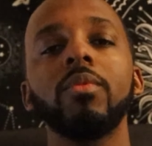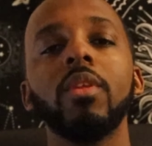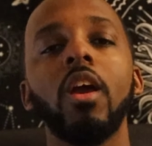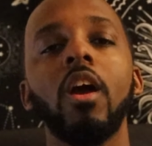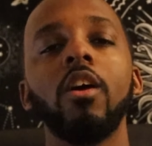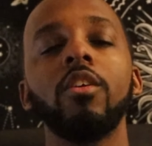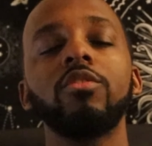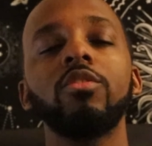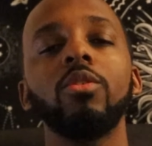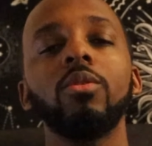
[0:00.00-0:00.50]

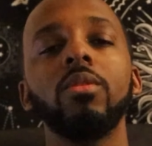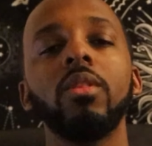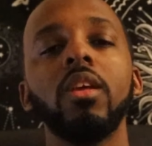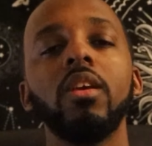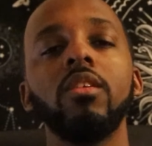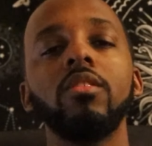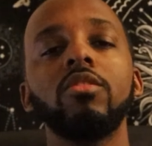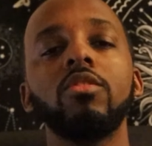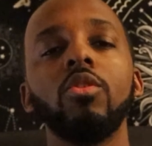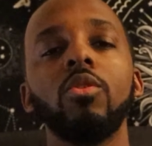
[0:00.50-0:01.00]
Also,
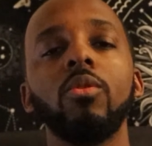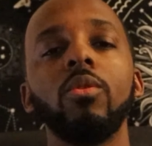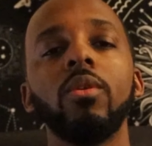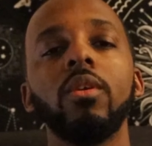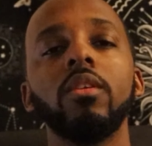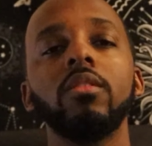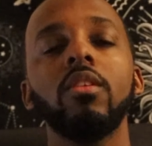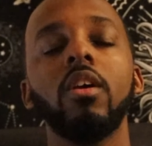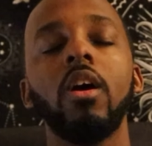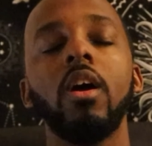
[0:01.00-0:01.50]
these
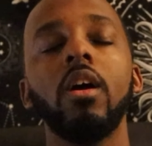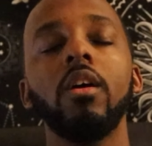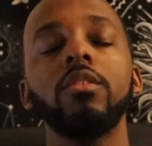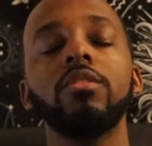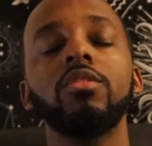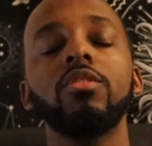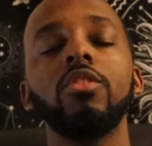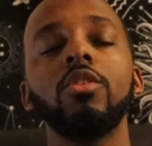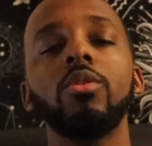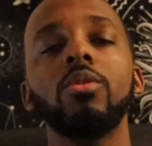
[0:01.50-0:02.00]
Taurus
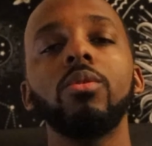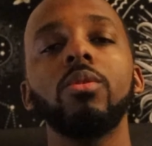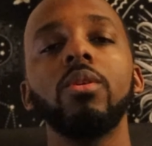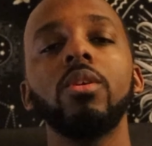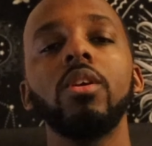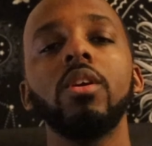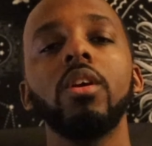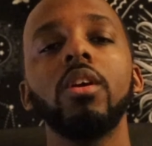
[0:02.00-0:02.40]
also